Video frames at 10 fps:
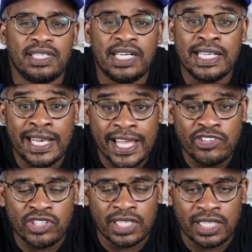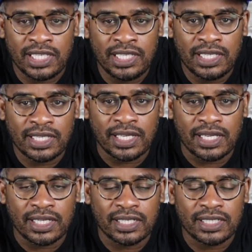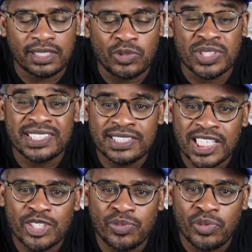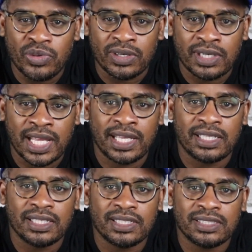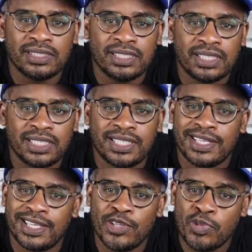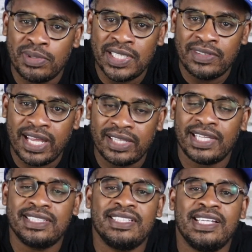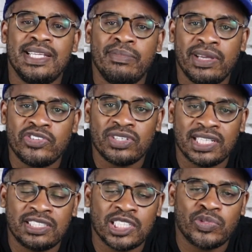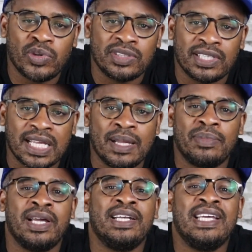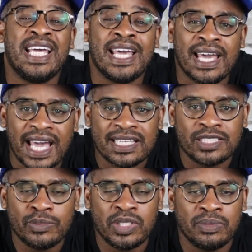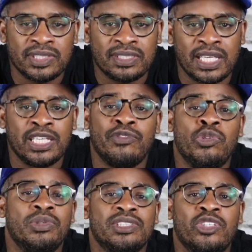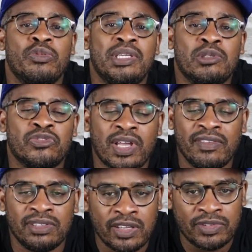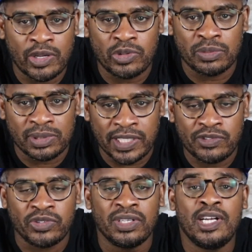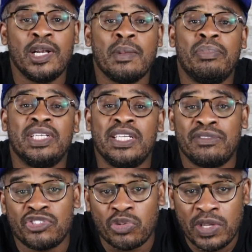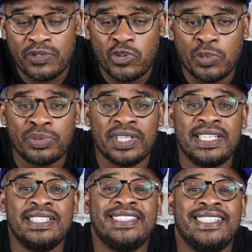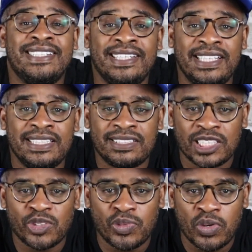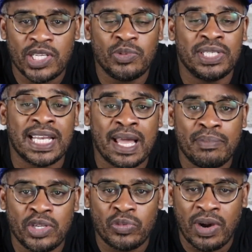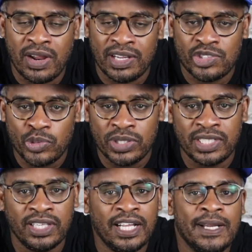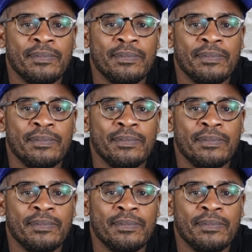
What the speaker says: allegedly was 6'4". Like, can you believe that? They said he measured at 6'4 at the combine. Has to be a mistake. If you would have told me he was 5'11", I would have believed you. But if Sharife Cooper is indeed 6'4", he would not be around at 20.